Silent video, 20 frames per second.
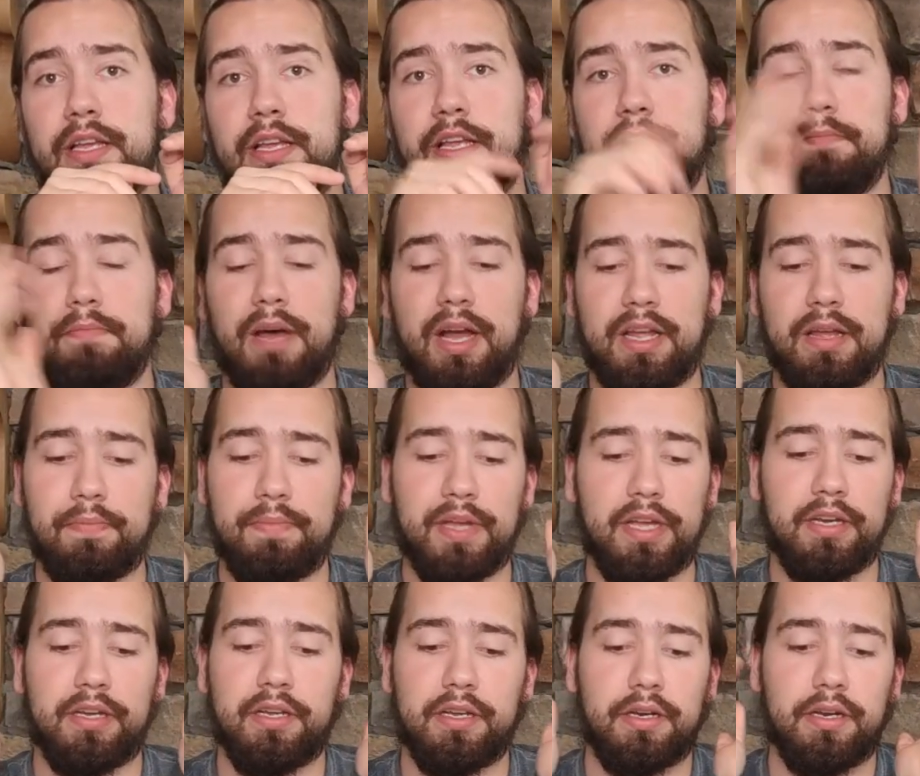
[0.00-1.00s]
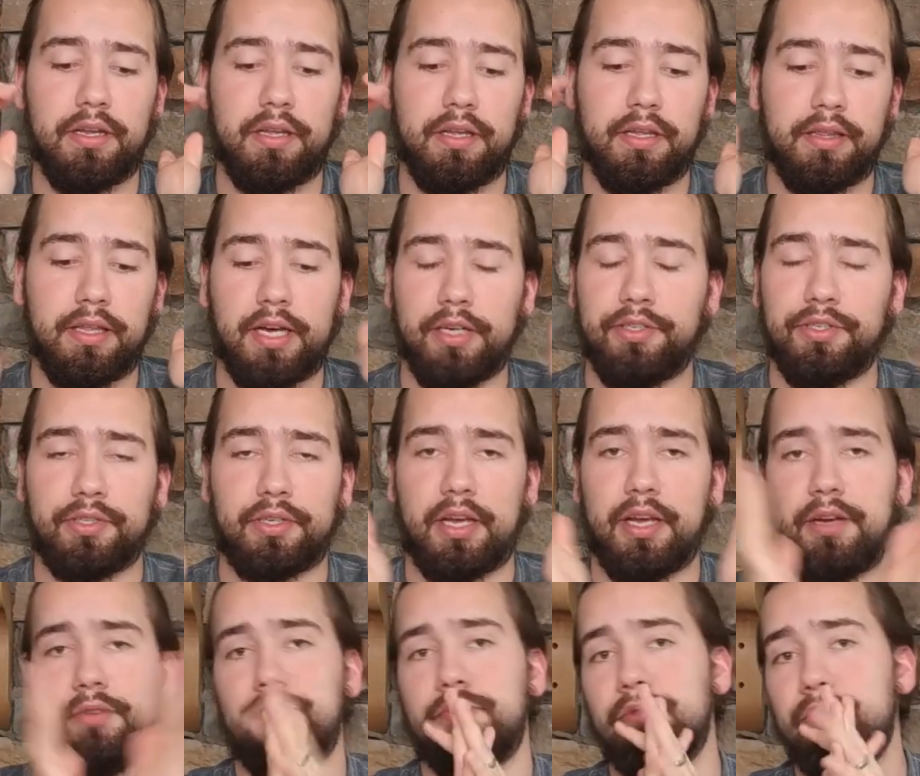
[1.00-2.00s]
In my opinion, that just
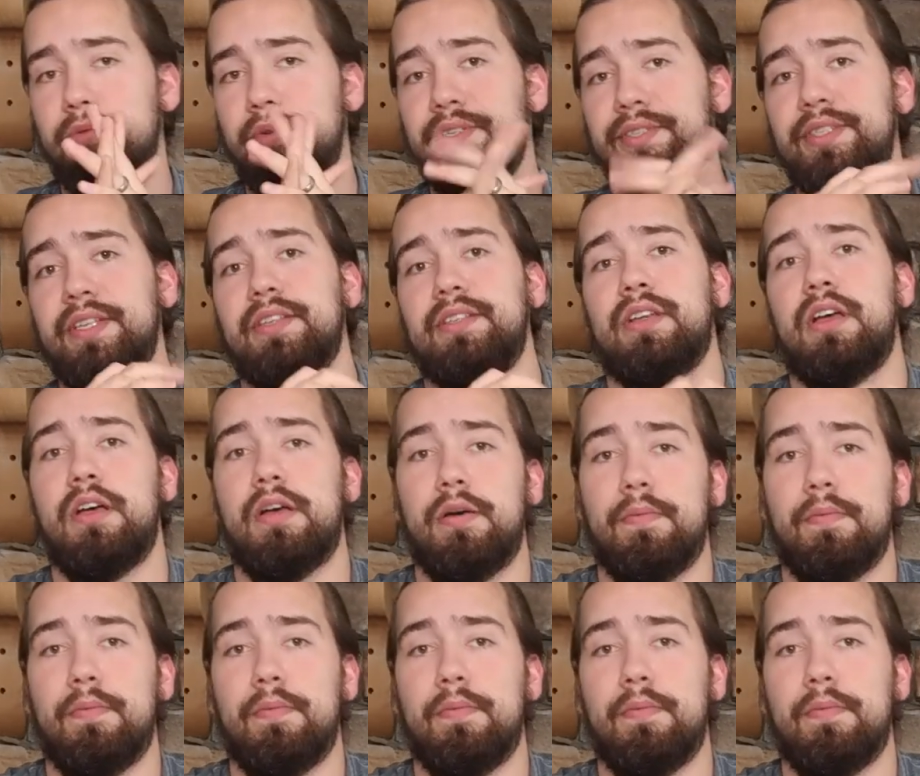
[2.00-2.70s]
kind of ruins it.